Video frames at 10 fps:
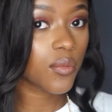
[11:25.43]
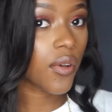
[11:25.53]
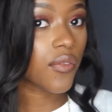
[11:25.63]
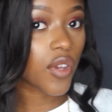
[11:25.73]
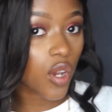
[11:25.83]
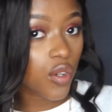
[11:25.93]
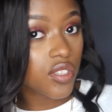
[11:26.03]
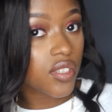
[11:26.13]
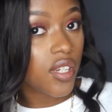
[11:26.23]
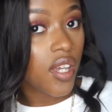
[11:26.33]
of curls
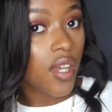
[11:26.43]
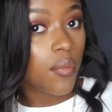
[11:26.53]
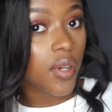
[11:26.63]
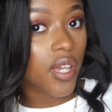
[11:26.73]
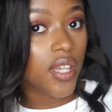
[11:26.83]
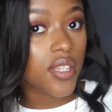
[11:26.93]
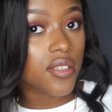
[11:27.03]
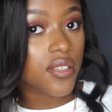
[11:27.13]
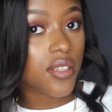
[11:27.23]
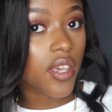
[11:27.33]

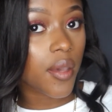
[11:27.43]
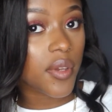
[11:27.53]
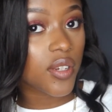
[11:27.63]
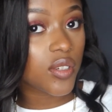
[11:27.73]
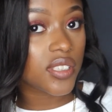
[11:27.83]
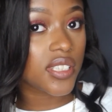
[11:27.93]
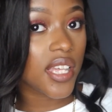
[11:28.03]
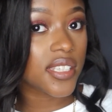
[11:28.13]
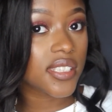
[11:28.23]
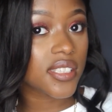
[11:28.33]
because it looks
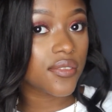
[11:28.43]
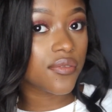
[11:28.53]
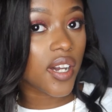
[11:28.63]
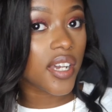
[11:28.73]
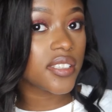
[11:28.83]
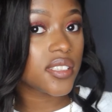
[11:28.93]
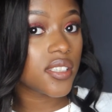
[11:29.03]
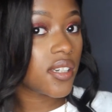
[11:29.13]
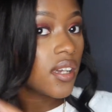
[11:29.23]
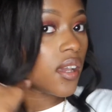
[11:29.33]
less defined
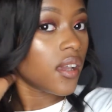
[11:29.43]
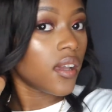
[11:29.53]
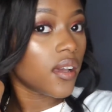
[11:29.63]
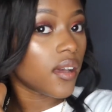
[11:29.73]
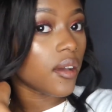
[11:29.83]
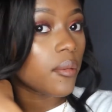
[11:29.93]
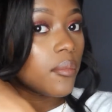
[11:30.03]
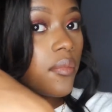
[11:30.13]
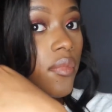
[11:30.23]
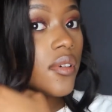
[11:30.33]

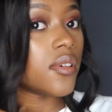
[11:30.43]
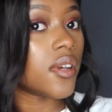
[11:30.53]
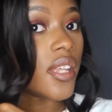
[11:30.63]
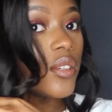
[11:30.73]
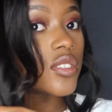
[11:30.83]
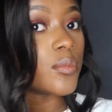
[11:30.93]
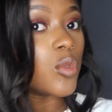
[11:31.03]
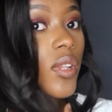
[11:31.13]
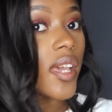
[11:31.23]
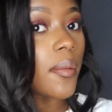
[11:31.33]
and it looks
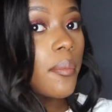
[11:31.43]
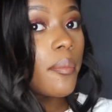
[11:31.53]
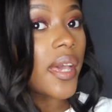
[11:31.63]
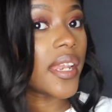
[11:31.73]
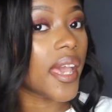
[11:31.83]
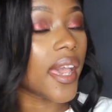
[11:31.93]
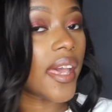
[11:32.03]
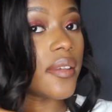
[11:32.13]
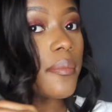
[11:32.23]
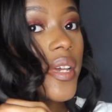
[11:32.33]
more like
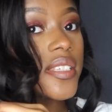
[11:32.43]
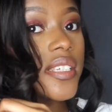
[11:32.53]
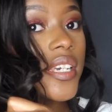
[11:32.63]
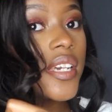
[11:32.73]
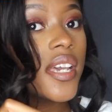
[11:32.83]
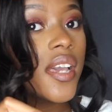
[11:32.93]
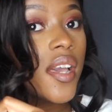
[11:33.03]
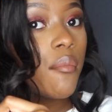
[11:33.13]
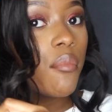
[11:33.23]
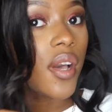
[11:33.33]
bed-haired and messy.
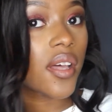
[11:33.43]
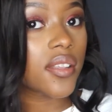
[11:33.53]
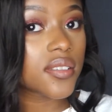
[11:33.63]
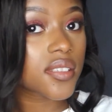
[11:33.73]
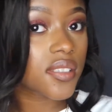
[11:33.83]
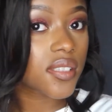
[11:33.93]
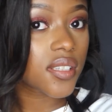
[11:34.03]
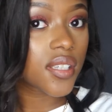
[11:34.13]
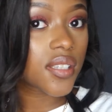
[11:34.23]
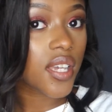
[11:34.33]
But
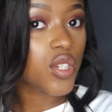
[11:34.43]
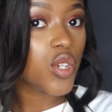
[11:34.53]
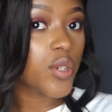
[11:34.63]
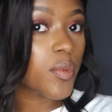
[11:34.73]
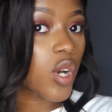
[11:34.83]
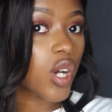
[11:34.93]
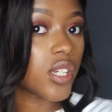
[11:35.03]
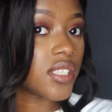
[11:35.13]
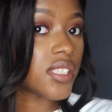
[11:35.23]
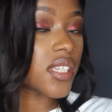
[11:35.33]
that's usually
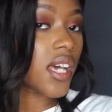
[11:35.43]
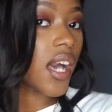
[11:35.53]
because